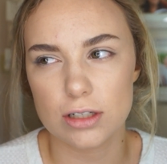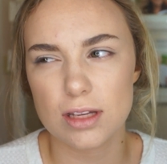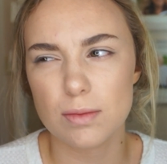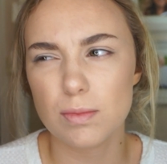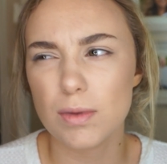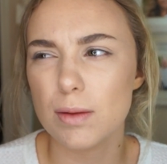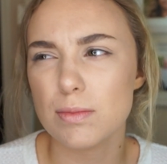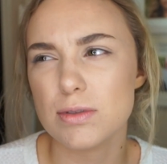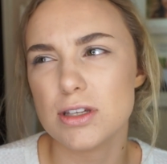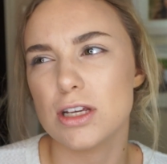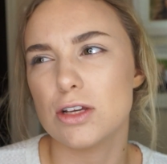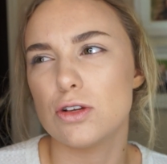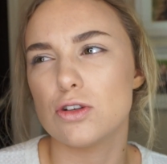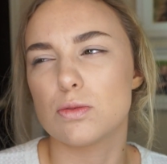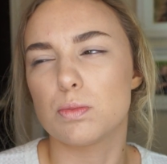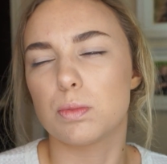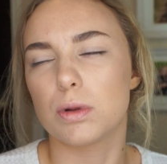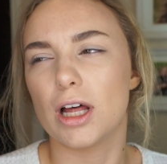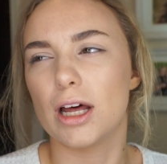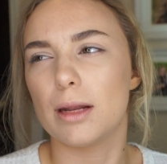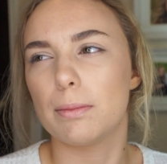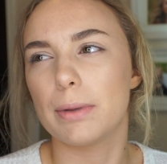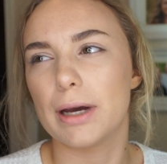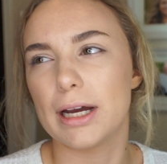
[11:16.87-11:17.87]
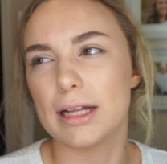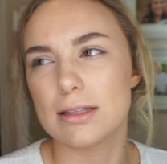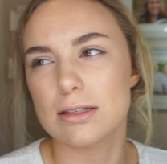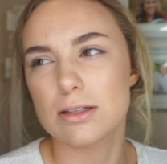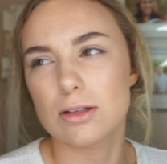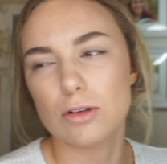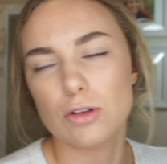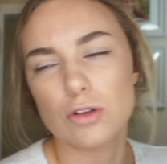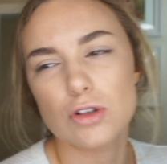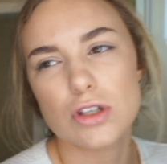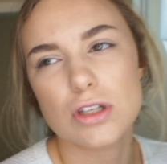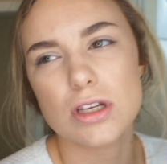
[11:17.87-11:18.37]
Sometimes I use blonde
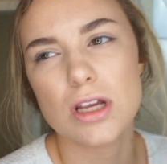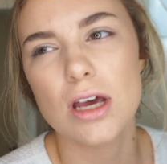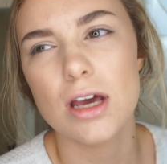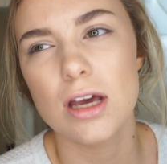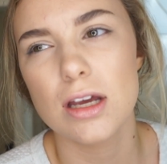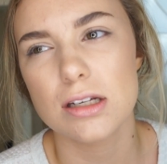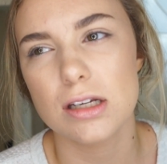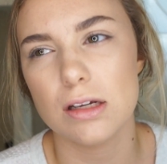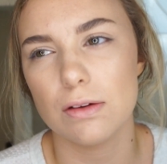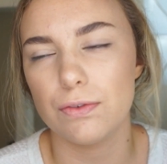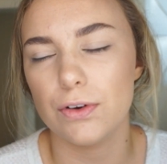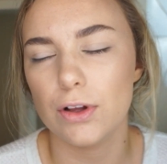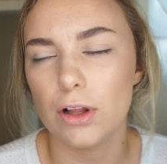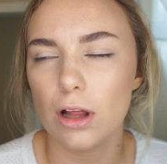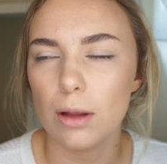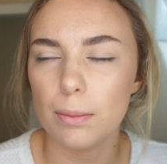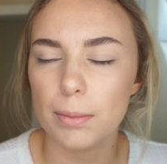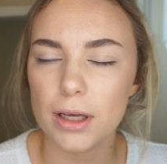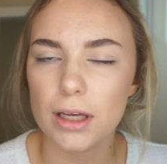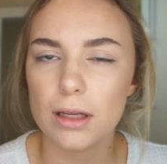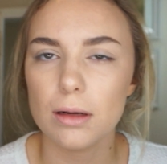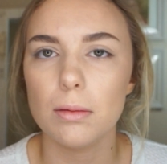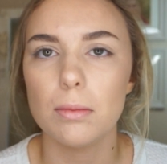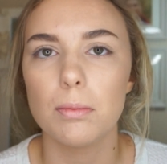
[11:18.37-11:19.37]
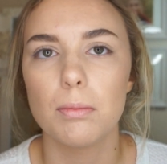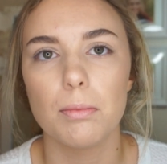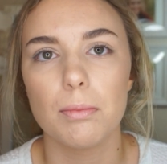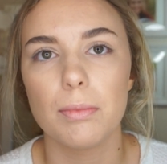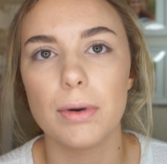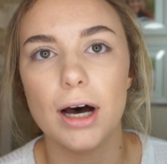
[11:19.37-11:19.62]
pencils to fill them in,